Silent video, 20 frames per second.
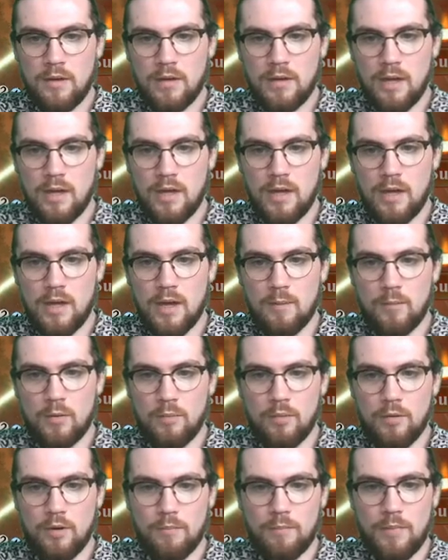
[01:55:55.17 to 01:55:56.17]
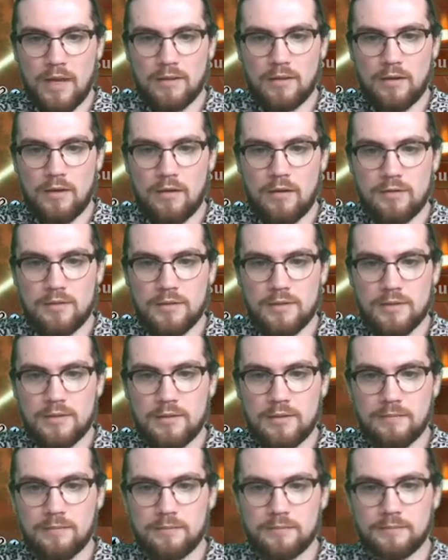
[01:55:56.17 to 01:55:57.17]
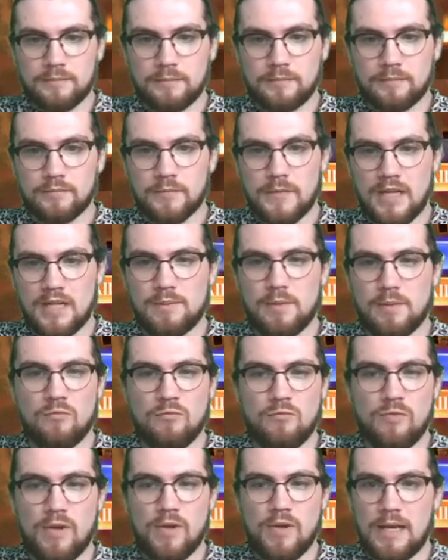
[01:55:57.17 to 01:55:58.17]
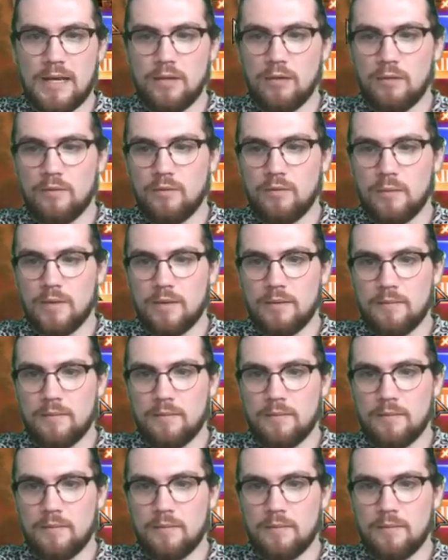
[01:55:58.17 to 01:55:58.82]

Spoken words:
I'm going to put back the Larcenist. He's been really good for me.